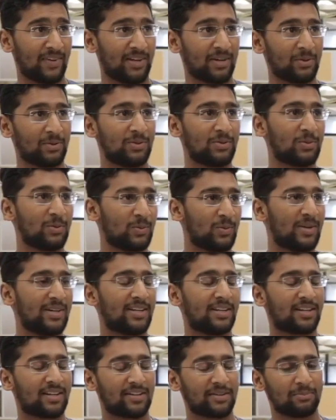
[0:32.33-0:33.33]
I do
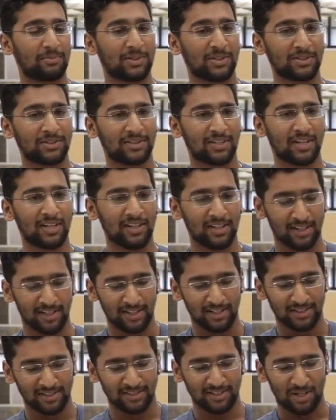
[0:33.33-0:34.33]
read a lot of books,
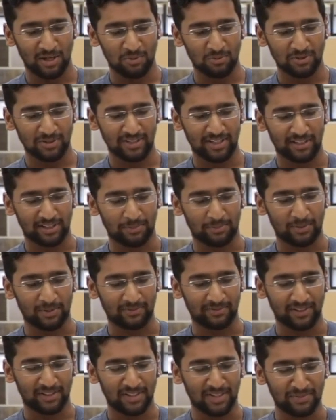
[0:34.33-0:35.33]
so it was like a
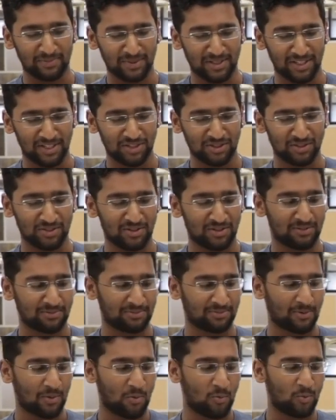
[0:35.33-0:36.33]
perfect combination
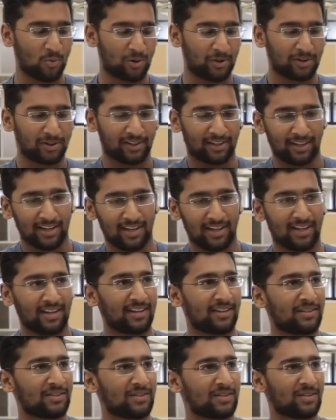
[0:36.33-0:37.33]
of work
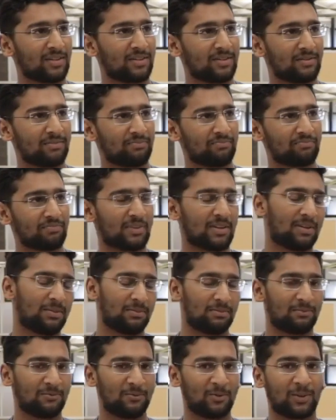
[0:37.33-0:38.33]
and
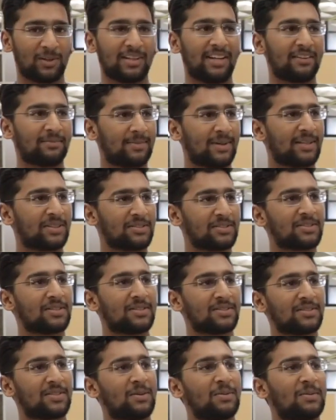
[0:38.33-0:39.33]
work-life balance.
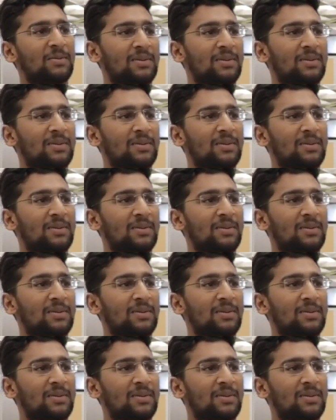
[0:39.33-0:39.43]
So.